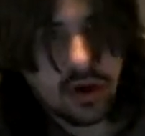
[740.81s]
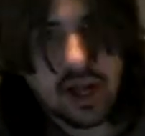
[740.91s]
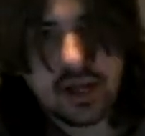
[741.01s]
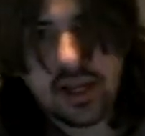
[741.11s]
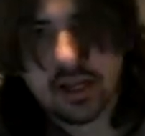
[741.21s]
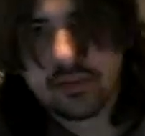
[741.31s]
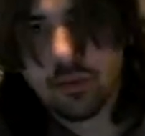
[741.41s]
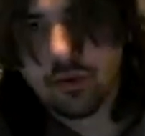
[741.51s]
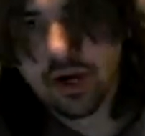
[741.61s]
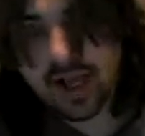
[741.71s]
And it gets
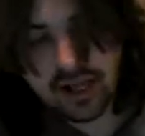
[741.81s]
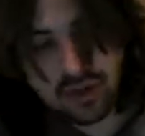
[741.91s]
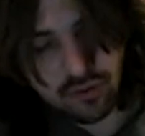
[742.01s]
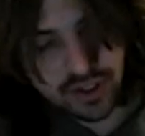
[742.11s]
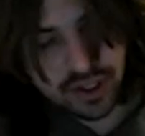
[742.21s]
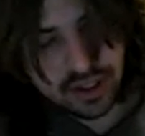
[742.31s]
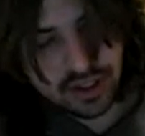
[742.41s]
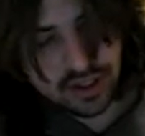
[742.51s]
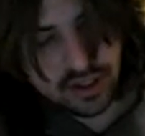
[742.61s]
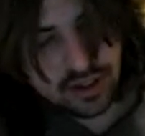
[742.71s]
more echoey
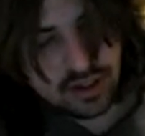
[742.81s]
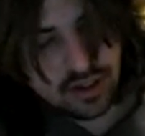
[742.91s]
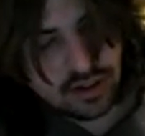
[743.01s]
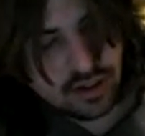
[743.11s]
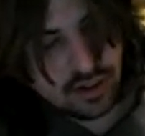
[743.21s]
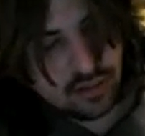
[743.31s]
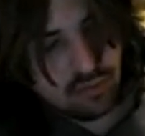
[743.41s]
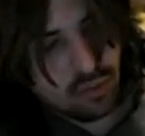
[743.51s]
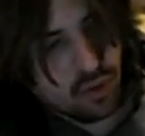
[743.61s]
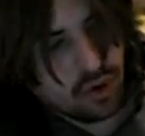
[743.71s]

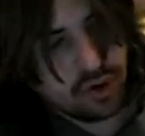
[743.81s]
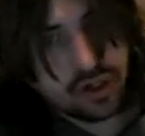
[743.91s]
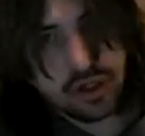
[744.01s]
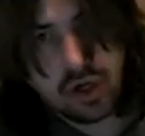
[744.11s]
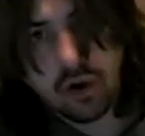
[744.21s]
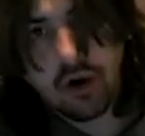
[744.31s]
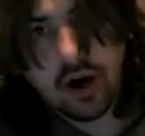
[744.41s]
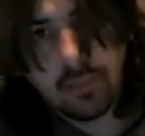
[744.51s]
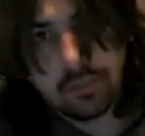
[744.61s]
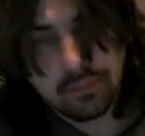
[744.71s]
more you go
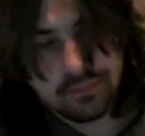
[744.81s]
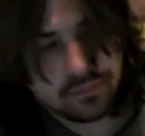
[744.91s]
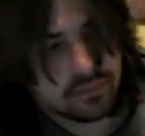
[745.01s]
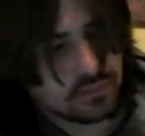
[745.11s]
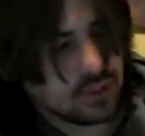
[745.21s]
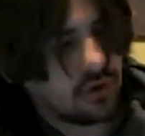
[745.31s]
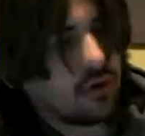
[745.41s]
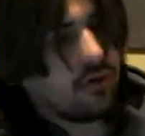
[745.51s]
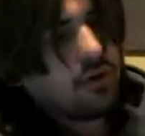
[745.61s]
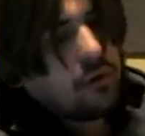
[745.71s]
up. You
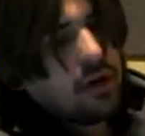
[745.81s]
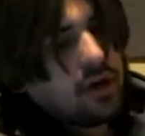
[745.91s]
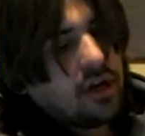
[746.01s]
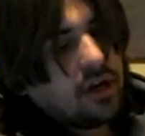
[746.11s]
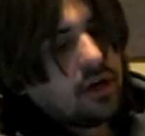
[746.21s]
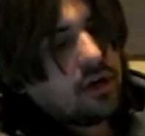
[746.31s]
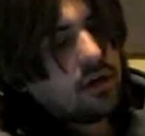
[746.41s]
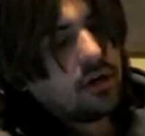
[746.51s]
know, if you're playing here,